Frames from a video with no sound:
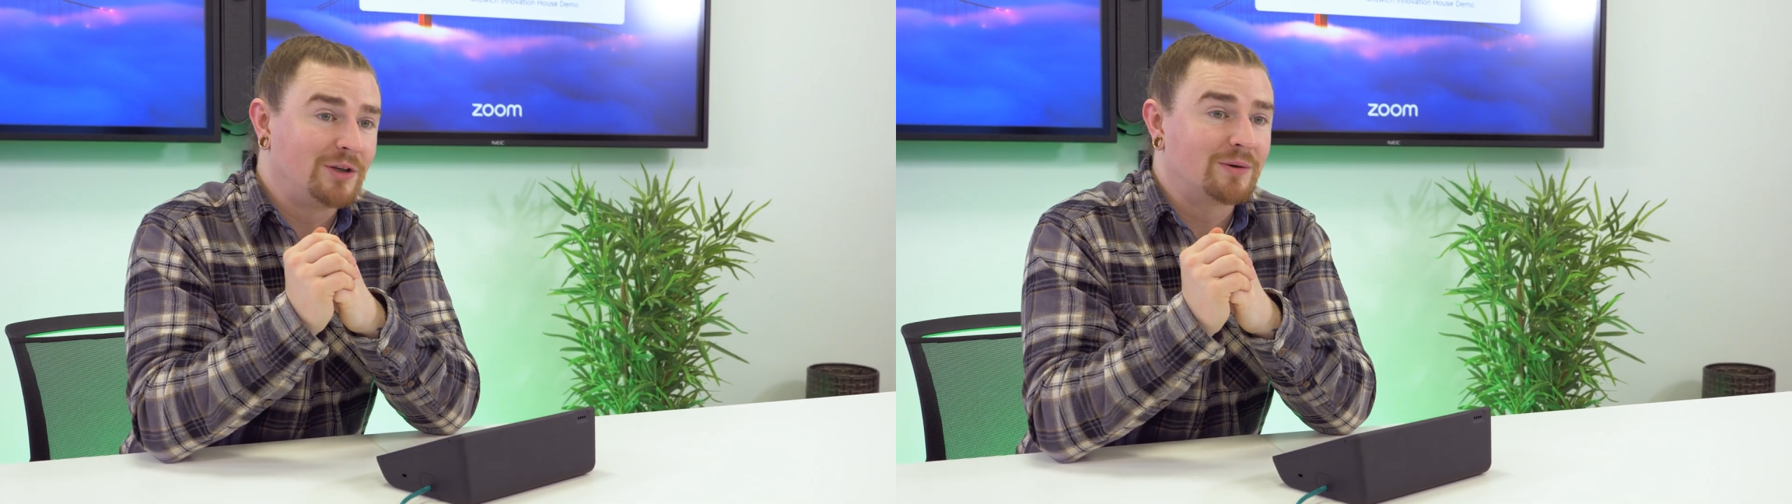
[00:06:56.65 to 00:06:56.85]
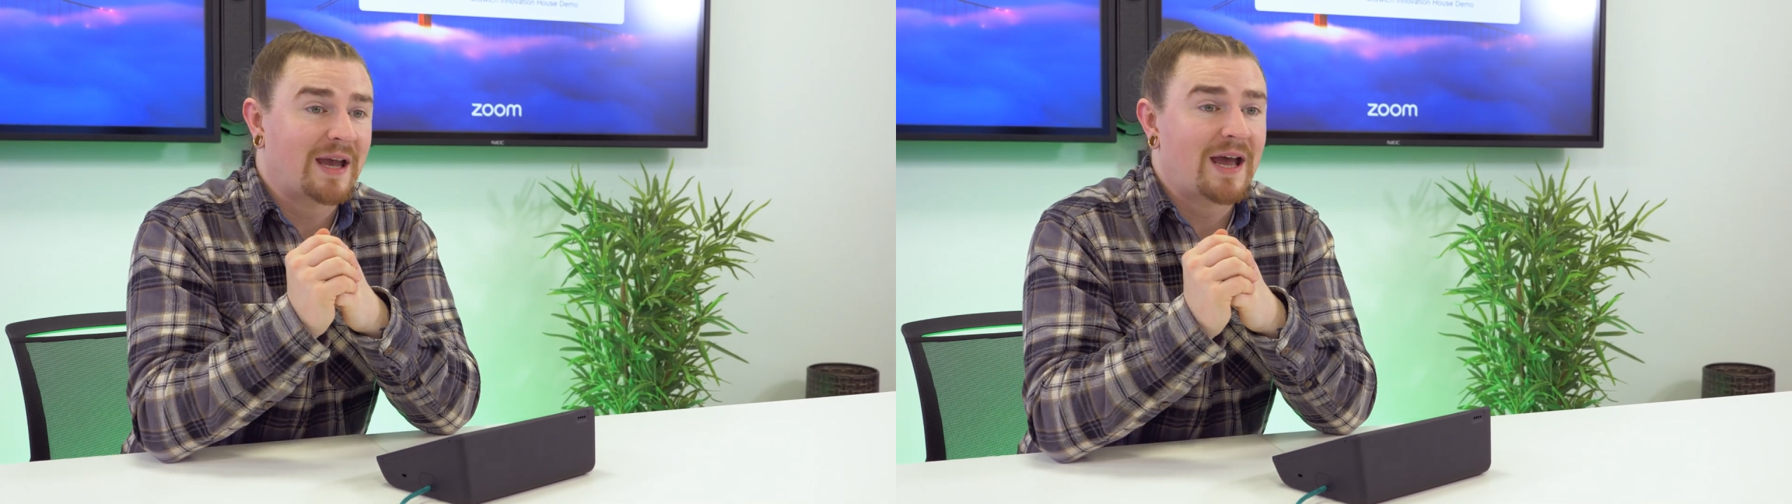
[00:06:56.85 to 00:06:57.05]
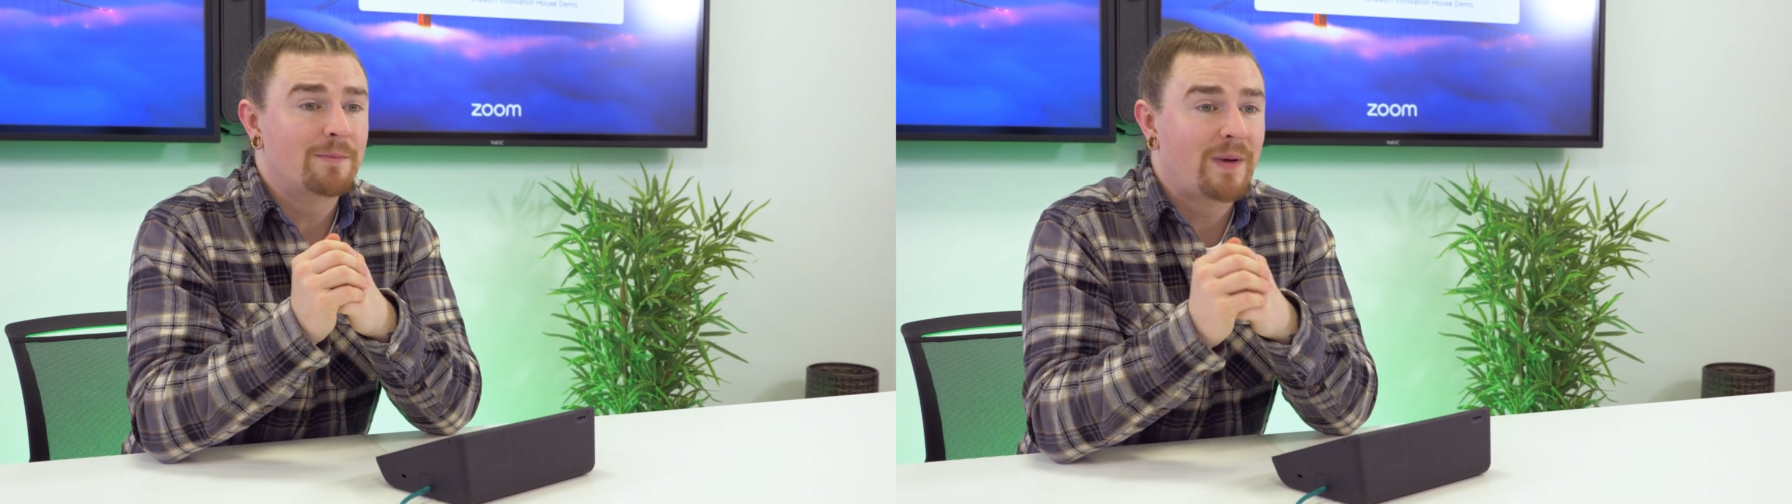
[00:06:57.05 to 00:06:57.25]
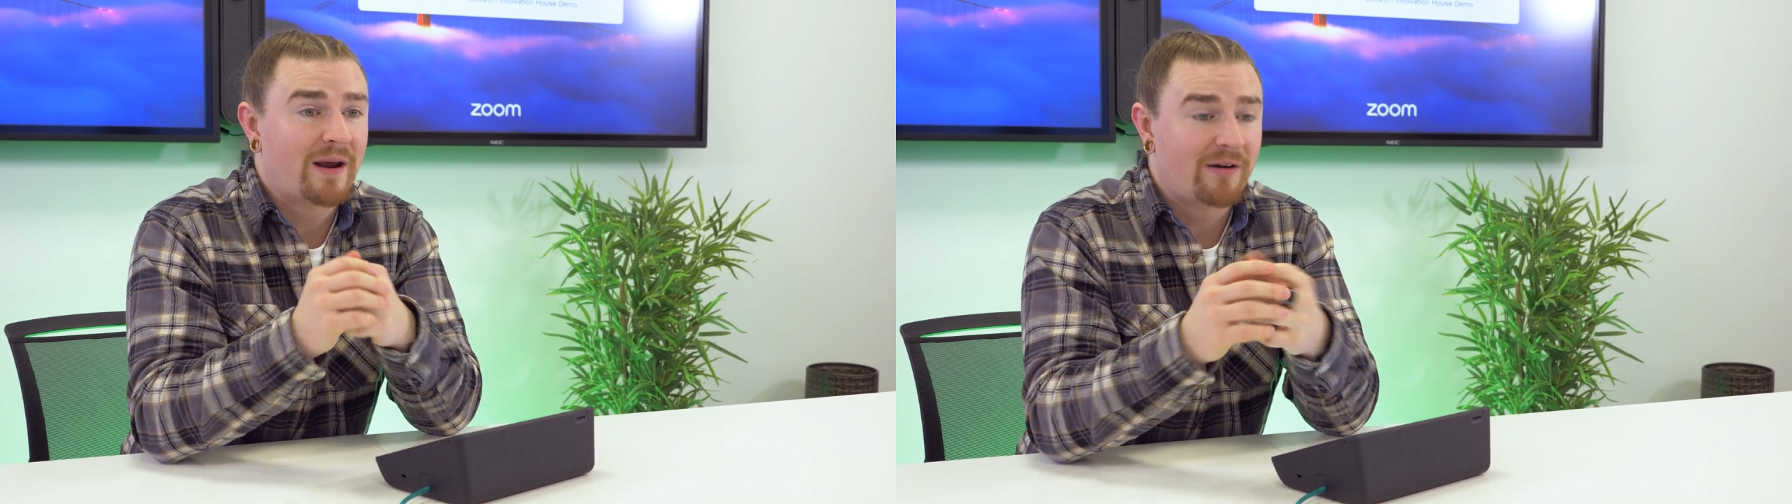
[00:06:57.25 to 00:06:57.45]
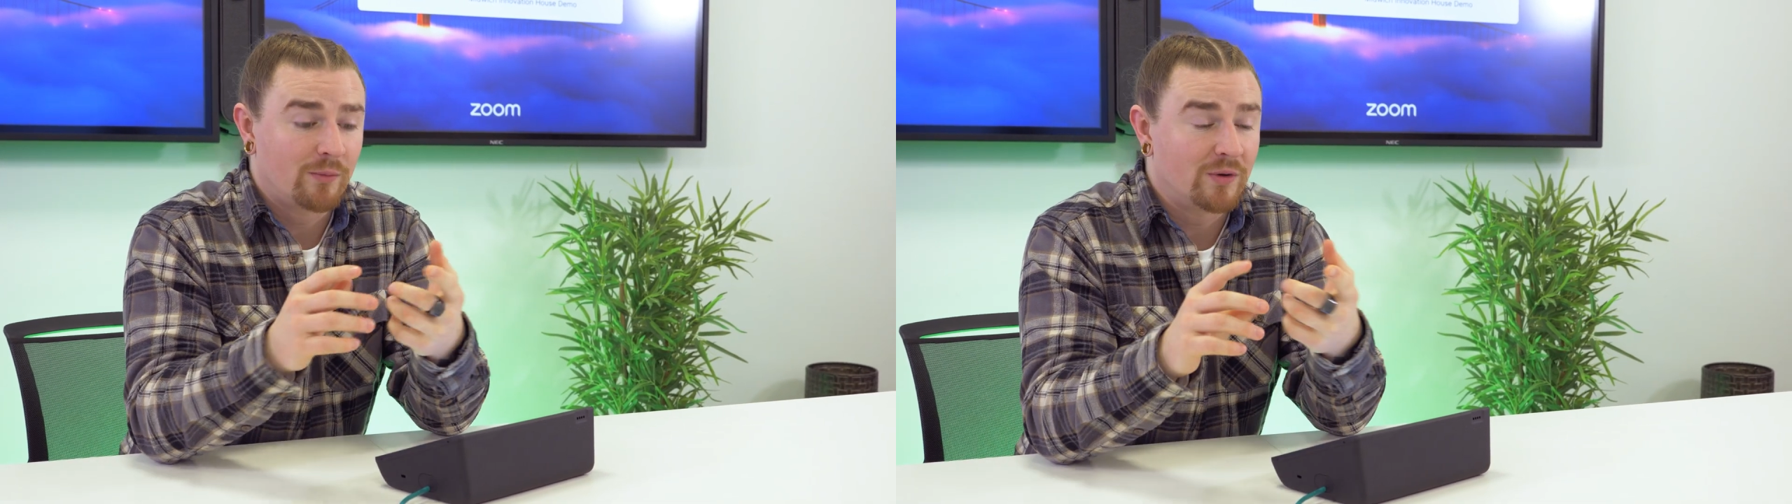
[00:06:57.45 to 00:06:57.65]
you can
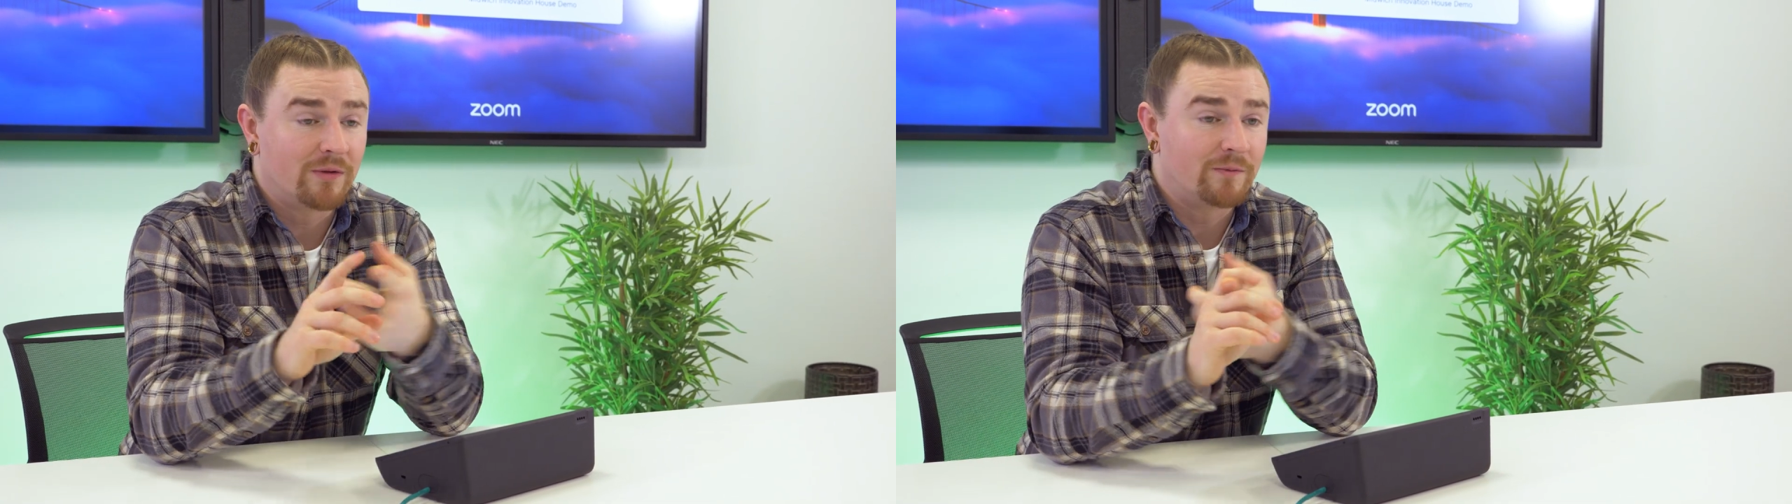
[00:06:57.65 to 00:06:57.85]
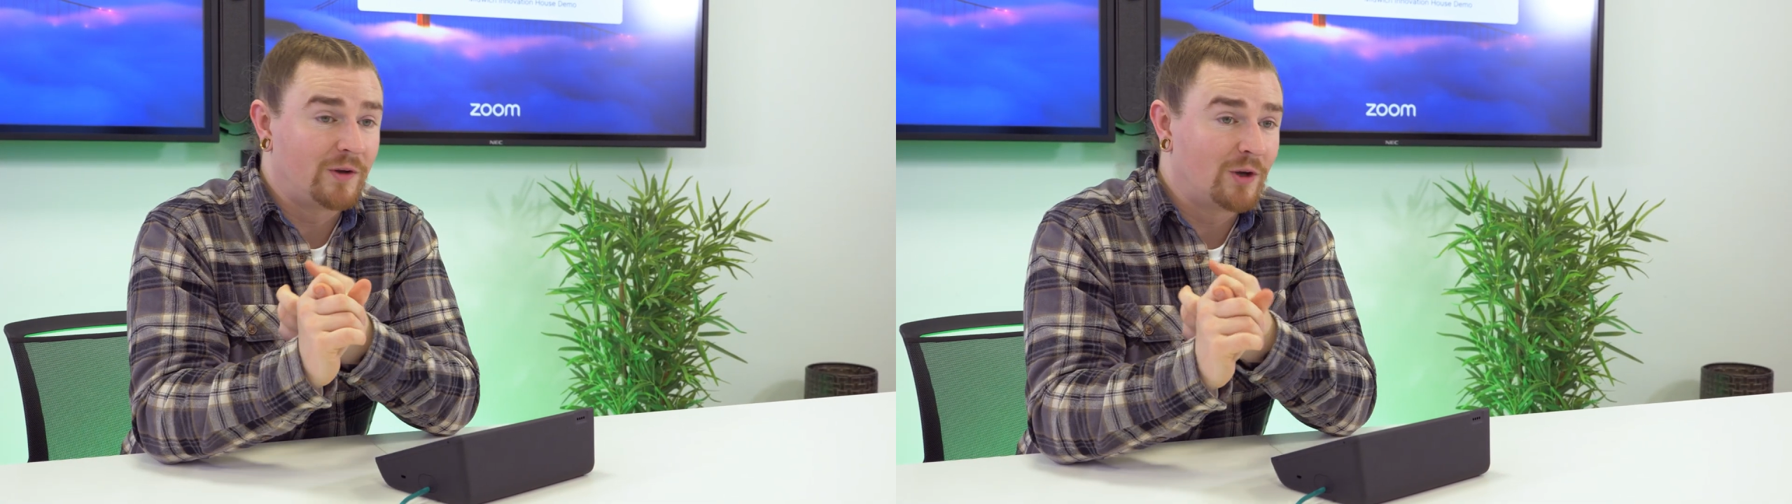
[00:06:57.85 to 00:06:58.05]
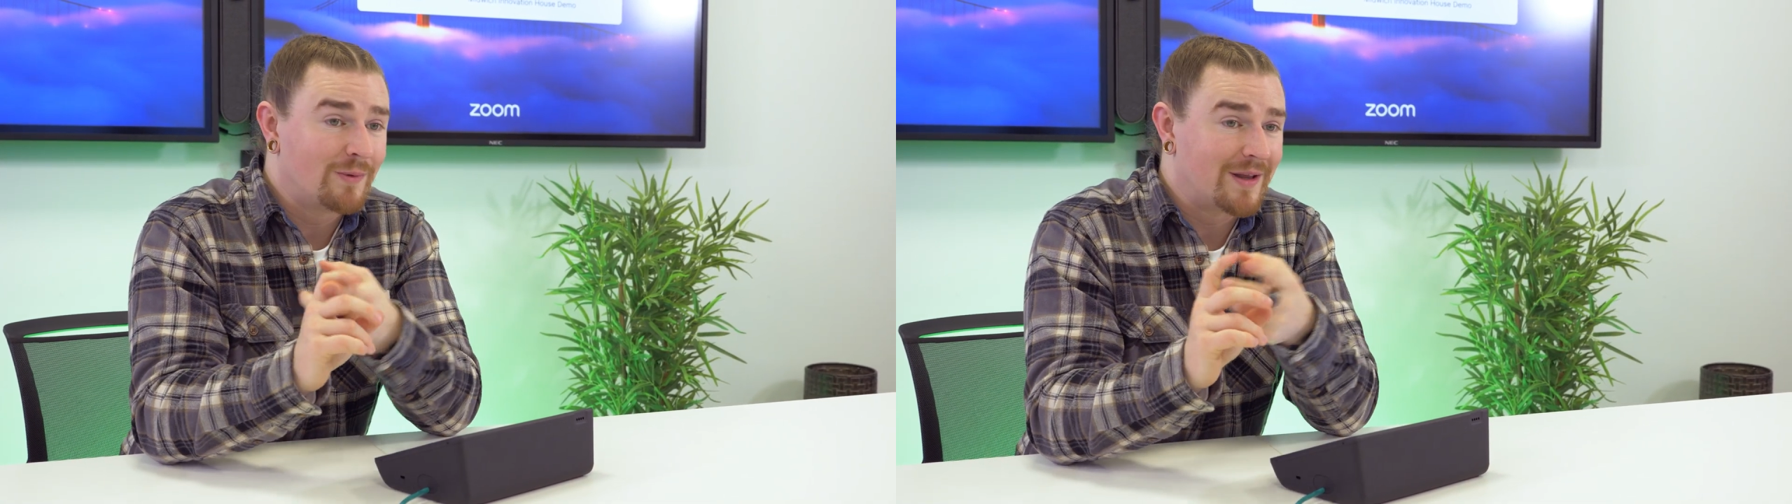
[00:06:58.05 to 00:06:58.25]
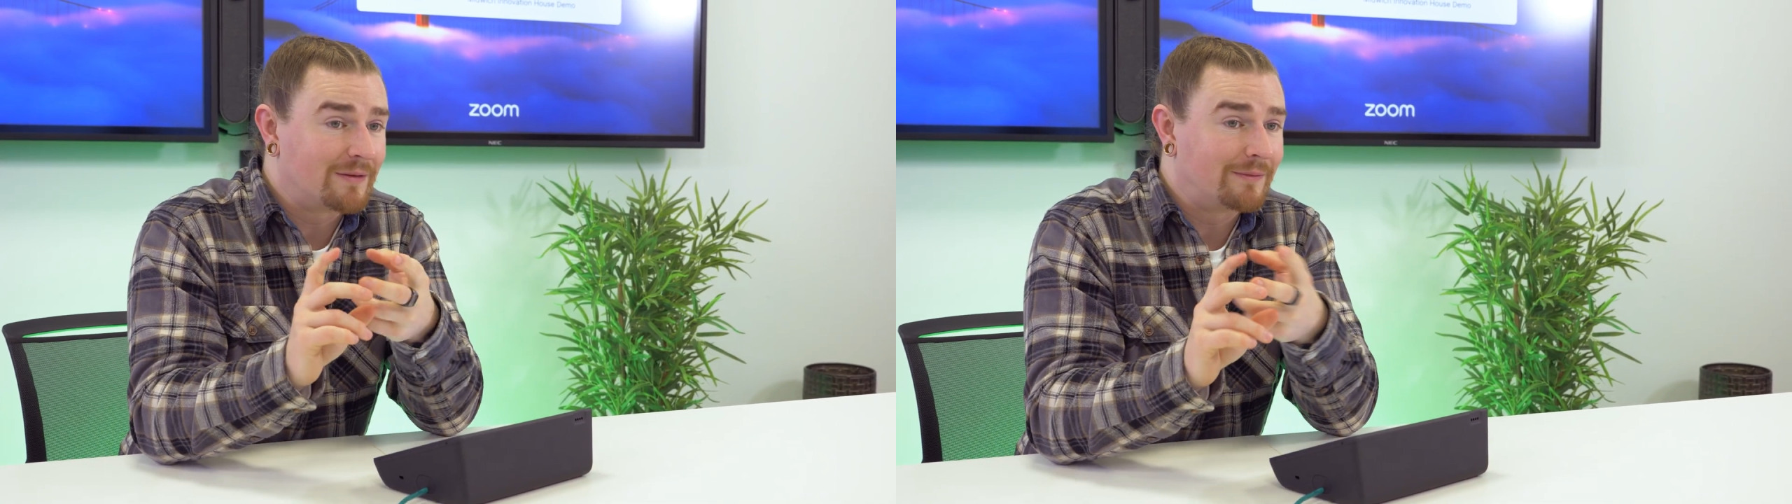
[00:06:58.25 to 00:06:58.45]
pair it with the View and